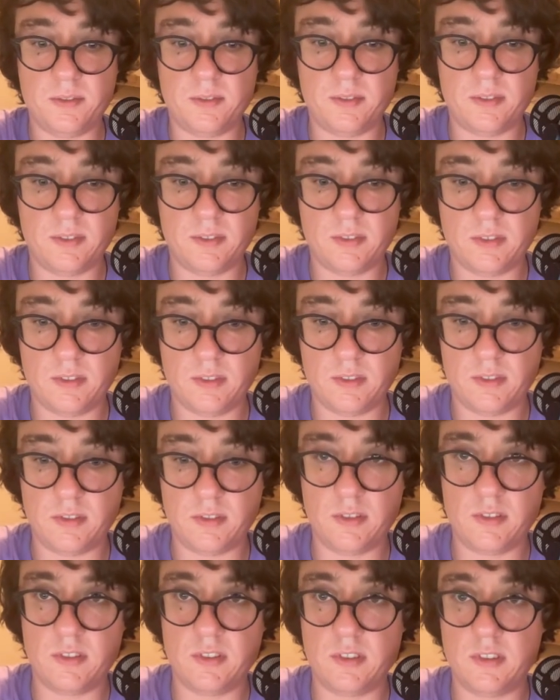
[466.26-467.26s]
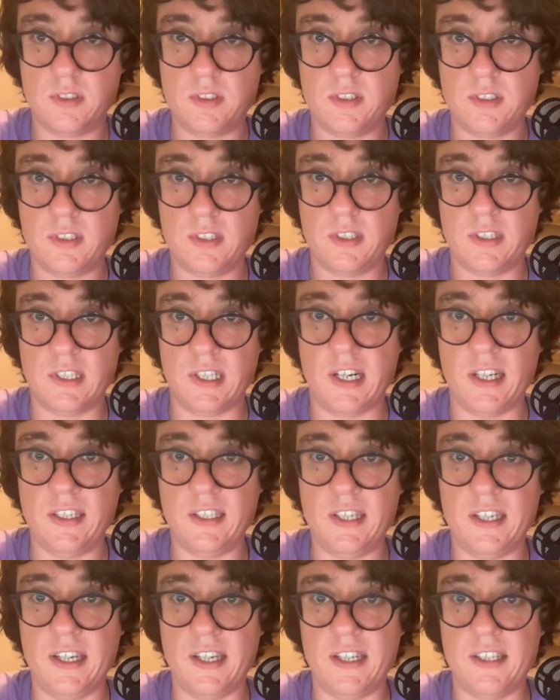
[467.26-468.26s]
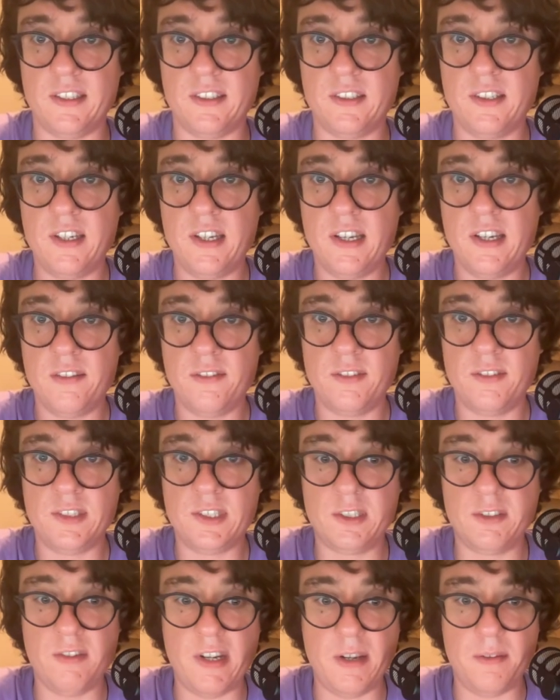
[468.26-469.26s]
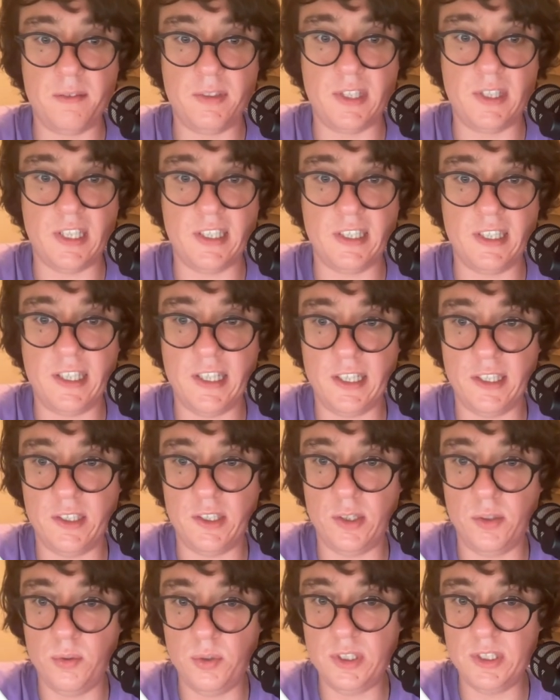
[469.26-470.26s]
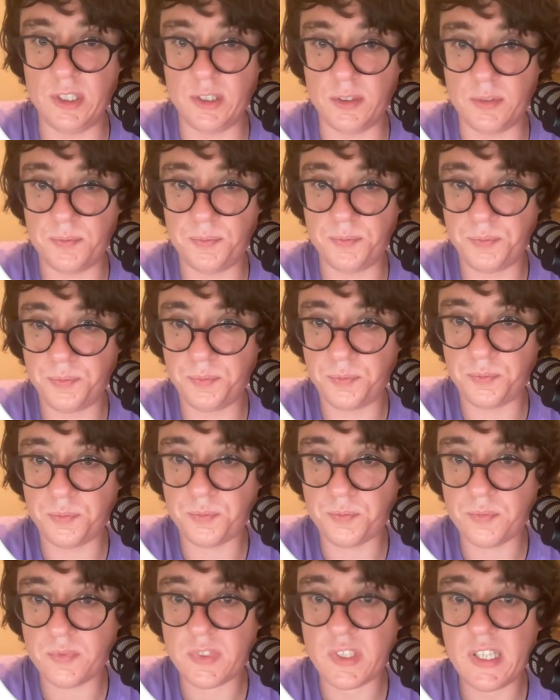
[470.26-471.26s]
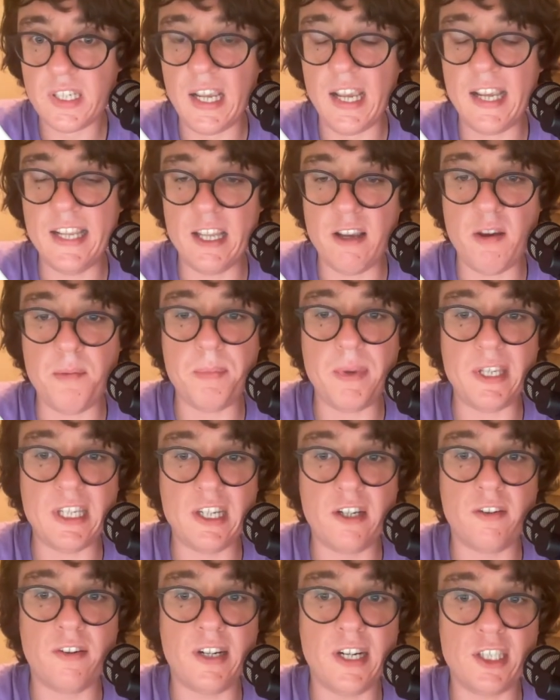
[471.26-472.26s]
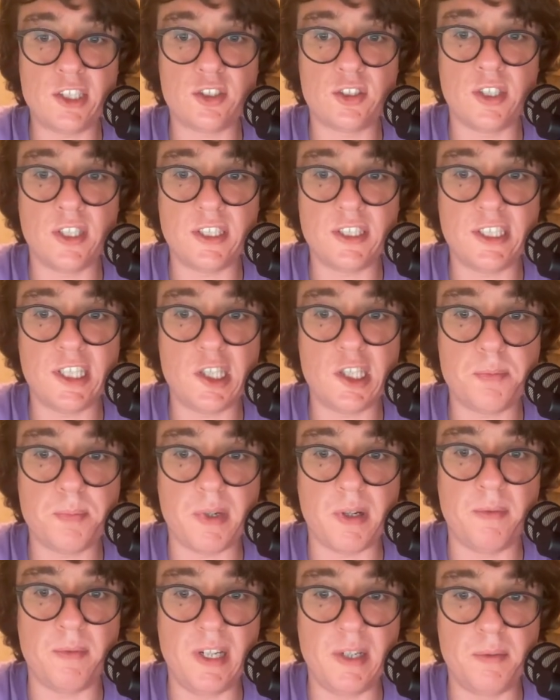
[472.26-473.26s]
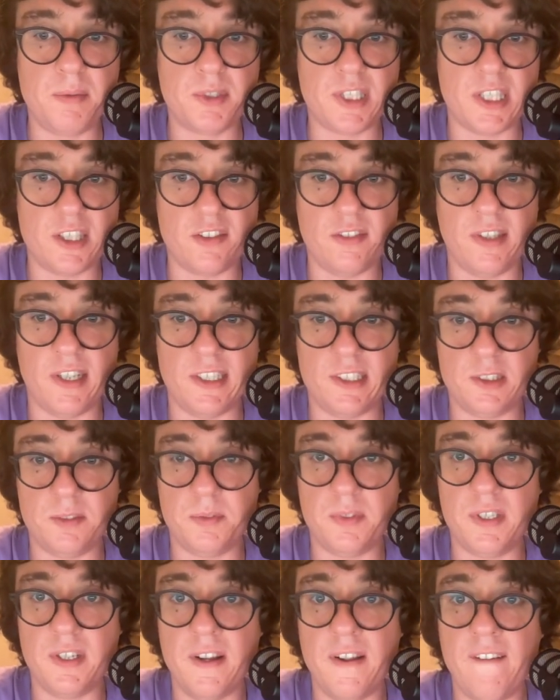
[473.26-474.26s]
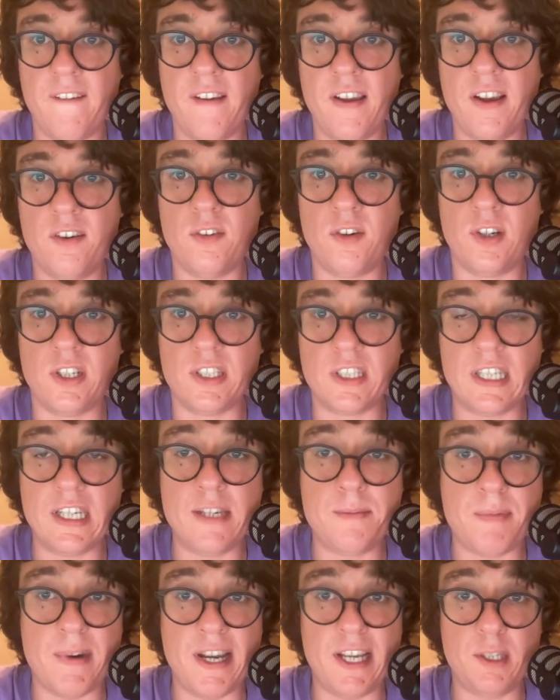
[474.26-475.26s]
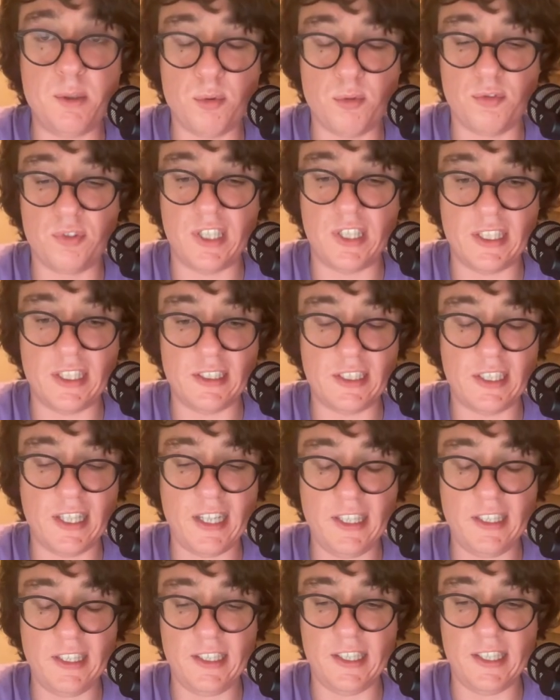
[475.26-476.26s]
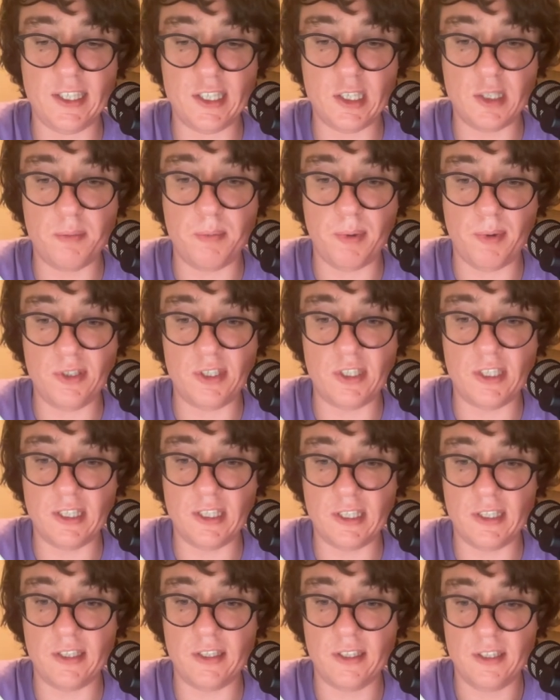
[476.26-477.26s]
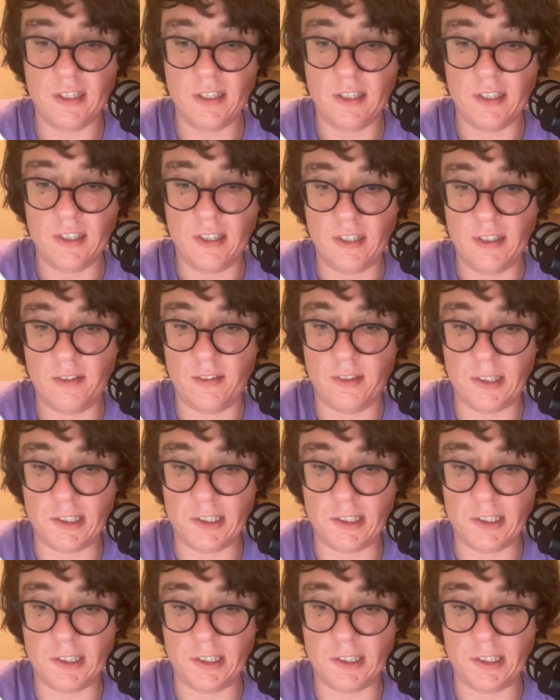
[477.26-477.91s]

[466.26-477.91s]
We call truncate user, and again we are told that we have issues with relations. So, in truncate, there is an additional magic word, cascade.